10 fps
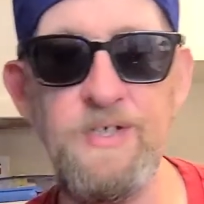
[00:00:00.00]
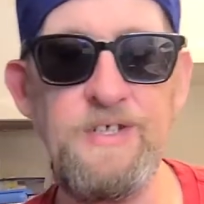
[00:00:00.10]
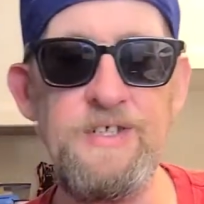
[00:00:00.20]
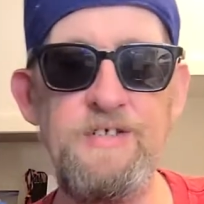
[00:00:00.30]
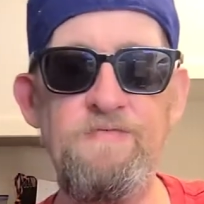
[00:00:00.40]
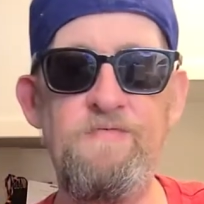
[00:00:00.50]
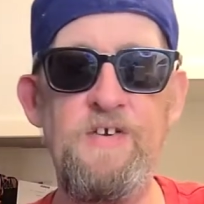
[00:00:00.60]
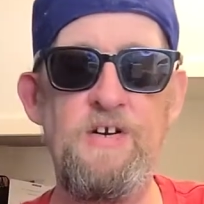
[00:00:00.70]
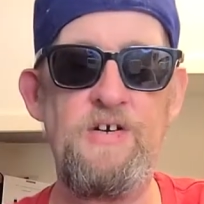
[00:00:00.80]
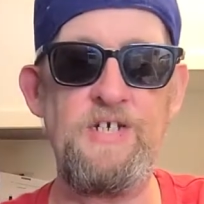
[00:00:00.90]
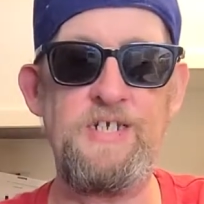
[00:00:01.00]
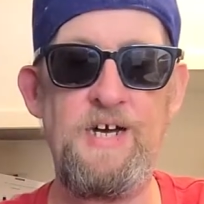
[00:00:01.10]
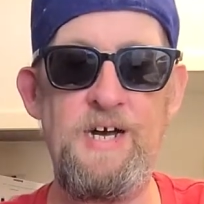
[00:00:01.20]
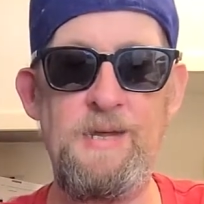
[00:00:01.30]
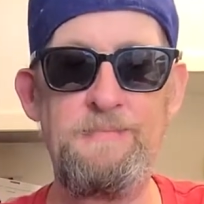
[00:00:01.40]
one is very
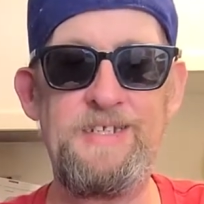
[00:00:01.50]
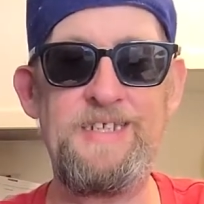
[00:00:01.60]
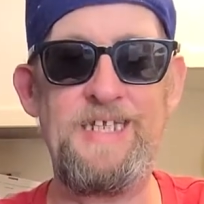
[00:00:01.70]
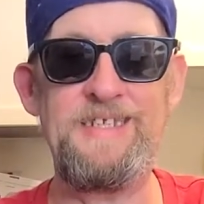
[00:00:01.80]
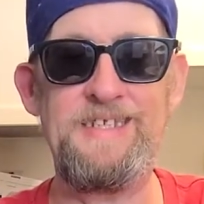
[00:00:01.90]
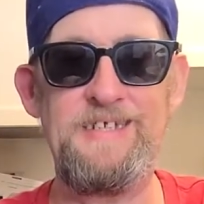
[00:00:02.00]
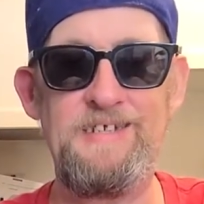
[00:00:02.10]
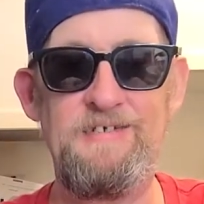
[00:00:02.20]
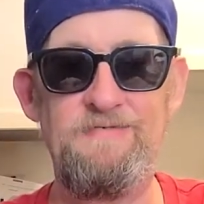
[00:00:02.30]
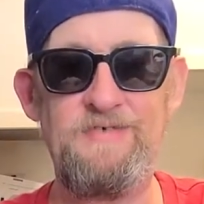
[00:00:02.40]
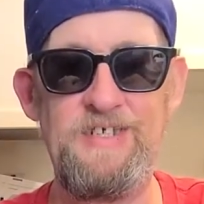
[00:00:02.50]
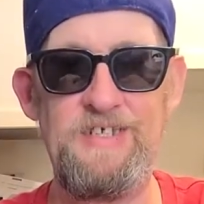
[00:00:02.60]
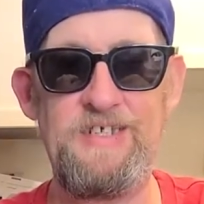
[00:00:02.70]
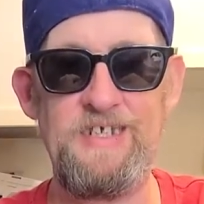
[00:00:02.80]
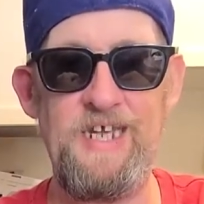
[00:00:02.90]
time sensitive.
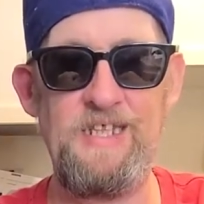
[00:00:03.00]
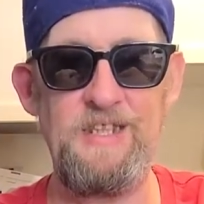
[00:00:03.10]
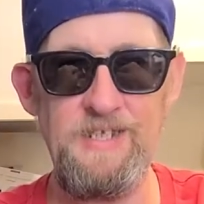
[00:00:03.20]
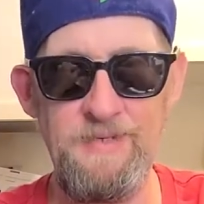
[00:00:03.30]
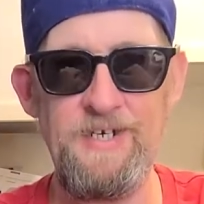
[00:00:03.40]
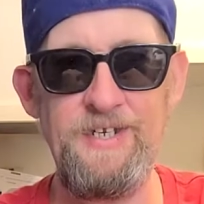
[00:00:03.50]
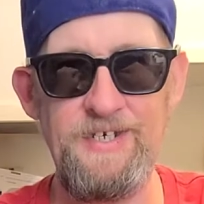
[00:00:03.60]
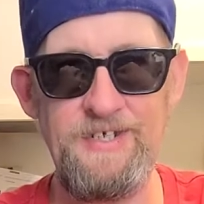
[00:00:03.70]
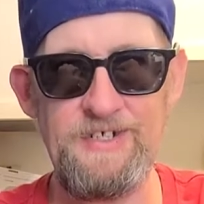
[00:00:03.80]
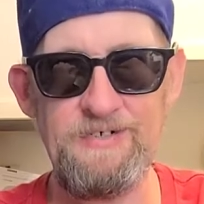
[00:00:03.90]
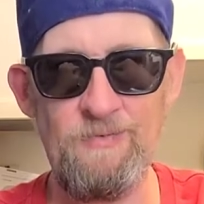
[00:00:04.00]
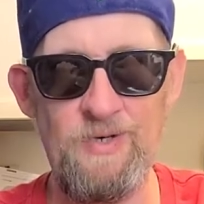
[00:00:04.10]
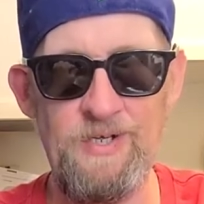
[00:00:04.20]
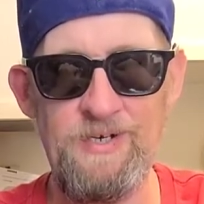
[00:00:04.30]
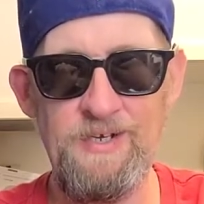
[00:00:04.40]
It's a limited edition
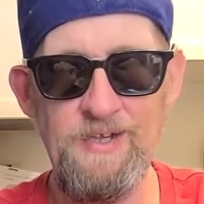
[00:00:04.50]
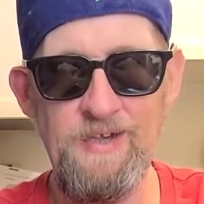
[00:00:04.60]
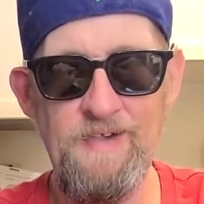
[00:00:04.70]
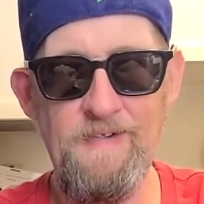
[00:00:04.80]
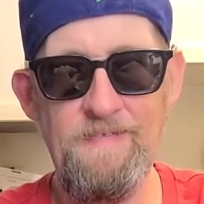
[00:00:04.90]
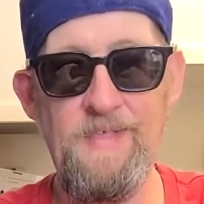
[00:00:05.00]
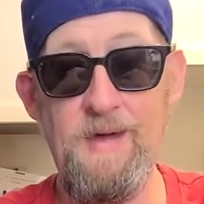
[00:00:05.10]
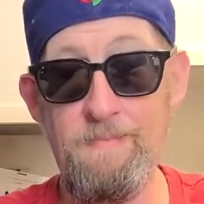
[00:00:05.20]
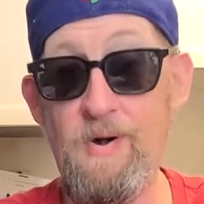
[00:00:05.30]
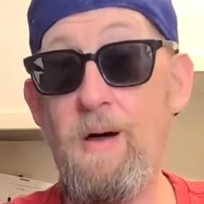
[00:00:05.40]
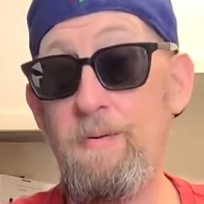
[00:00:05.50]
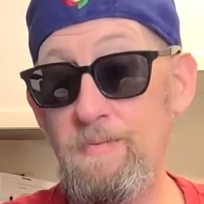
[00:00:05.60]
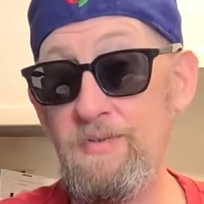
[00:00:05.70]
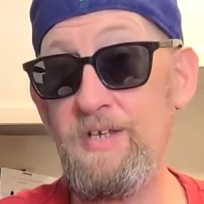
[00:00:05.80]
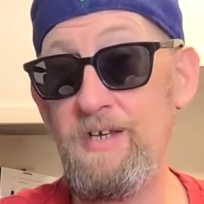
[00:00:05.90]
one that
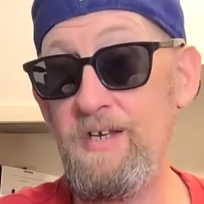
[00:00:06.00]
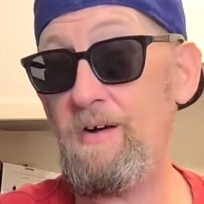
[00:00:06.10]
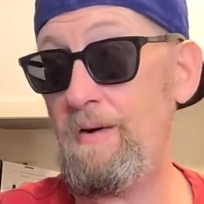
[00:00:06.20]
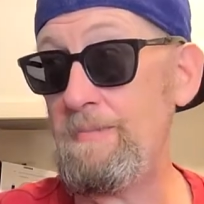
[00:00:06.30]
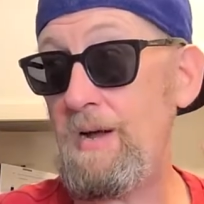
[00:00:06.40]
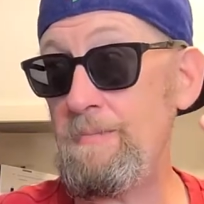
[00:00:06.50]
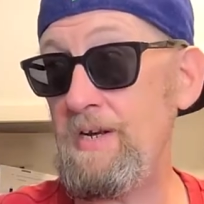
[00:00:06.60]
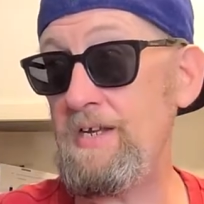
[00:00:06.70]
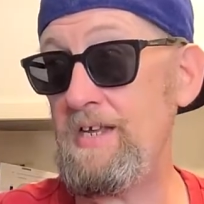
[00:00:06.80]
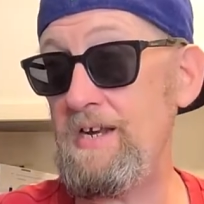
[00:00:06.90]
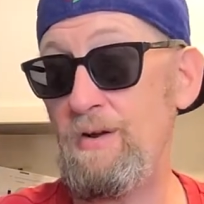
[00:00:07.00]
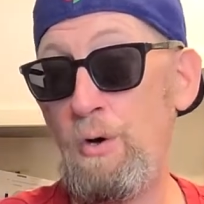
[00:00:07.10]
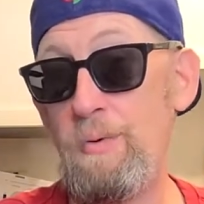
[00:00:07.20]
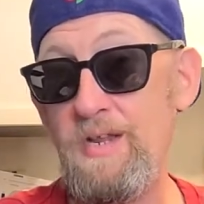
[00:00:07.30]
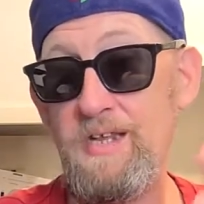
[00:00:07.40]
probably I'm, I'm gonna get it
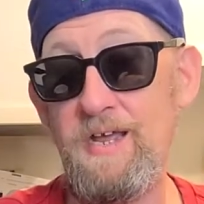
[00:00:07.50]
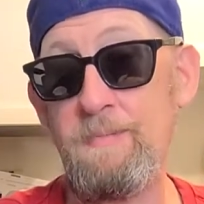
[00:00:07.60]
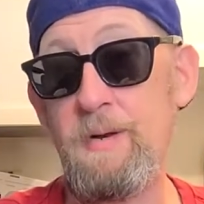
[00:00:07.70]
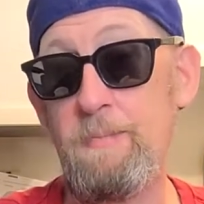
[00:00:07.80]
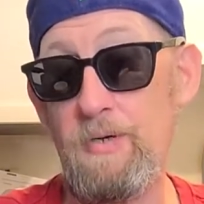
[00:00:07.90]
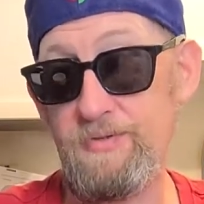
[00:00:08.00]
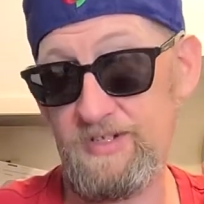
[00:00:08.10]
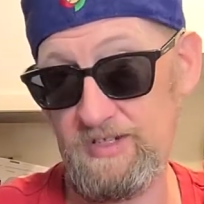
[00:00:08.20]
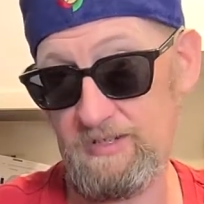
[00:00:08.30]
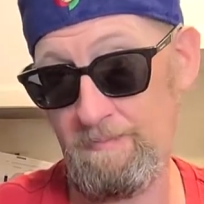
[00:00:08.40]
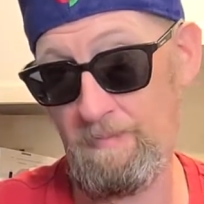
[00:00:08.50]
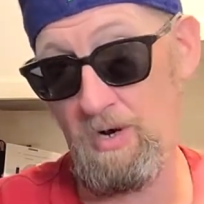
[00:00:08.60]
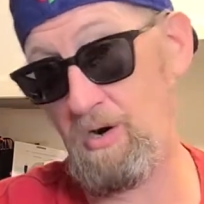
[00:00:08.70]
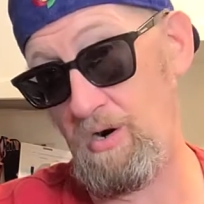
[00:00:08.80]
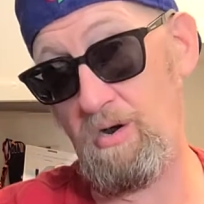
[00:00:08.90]
all ready and I'm gonna post it
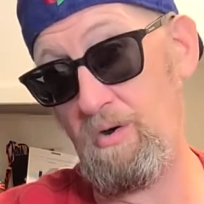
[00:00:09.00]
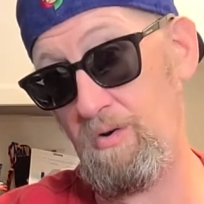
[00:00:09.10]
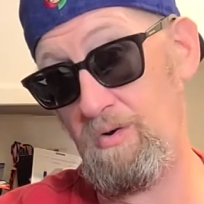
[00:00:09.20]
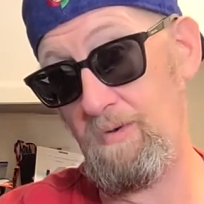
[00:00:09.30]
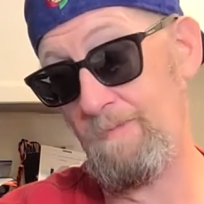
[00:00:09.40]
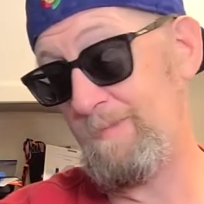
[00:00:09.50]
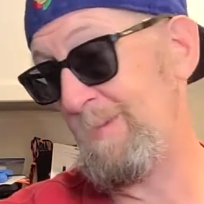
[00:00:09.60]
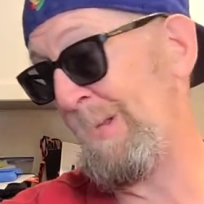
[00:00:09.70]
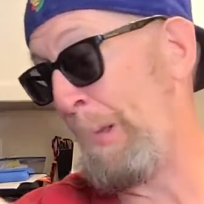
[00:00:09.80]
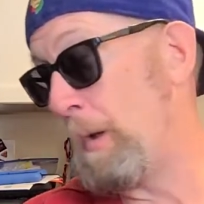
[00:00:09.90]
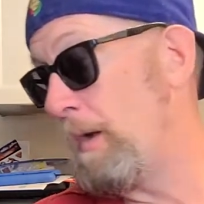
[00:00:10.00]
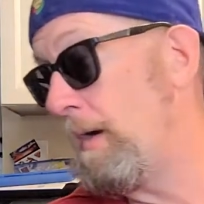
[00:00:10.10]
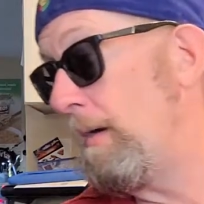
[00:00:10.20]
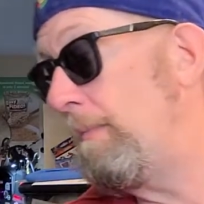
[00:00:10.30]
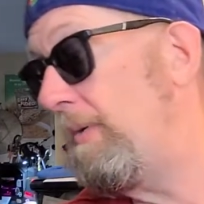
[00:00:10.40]
tomorrow.
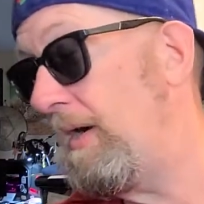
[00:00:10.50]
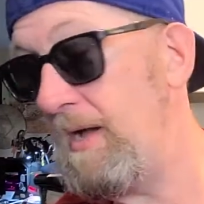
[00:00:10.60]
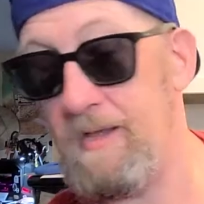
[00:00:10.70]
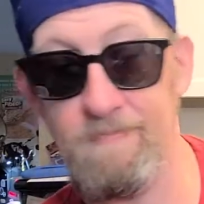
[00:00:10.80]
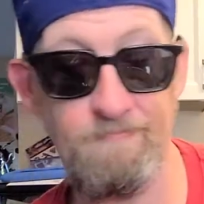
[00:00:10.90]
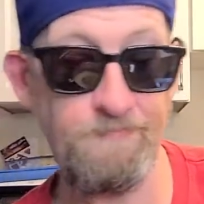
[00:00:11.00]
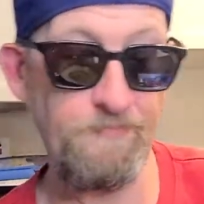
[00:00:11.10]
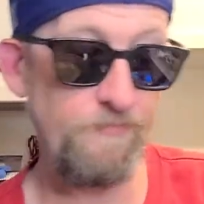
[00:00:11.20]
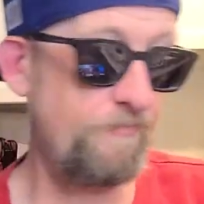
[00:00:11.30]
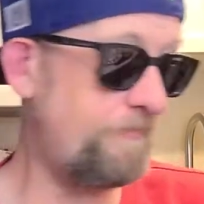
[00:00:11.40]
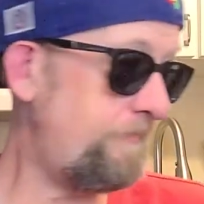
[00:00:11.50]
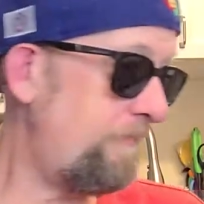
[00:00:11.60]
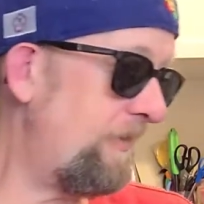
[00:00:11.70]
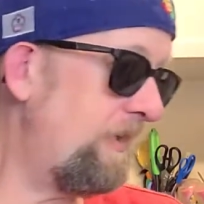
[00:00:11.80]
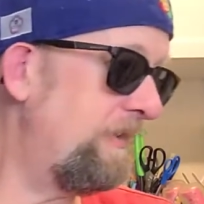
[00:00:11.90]
But
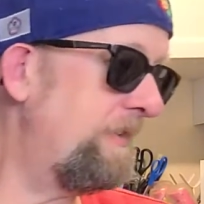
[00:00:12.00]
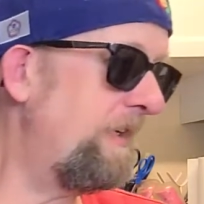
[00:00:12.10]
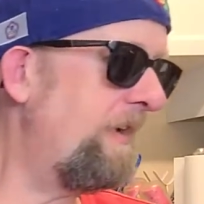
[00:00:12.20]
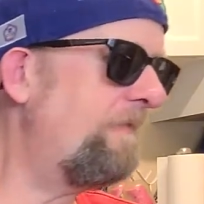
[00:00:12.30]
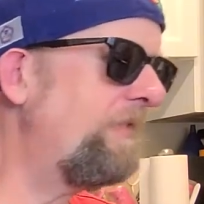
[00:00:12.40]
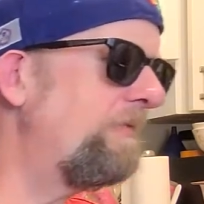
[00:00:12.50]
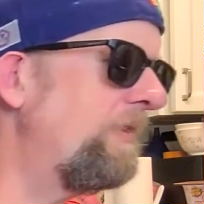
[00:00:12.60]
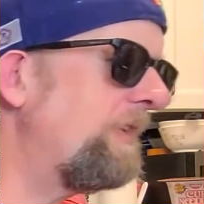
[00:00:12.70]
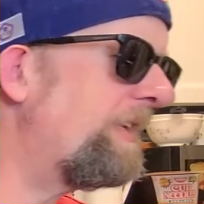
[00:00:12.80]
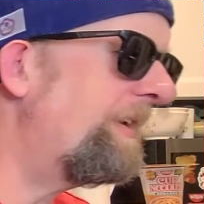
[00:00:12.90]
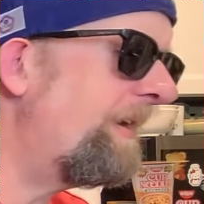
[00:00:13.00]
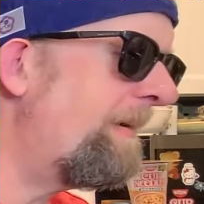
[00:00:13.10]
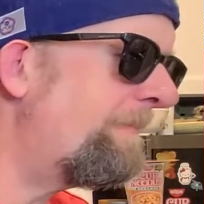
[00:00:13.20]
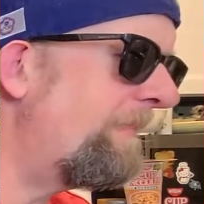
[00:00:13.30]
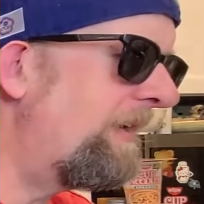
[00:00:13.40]
if you look it up,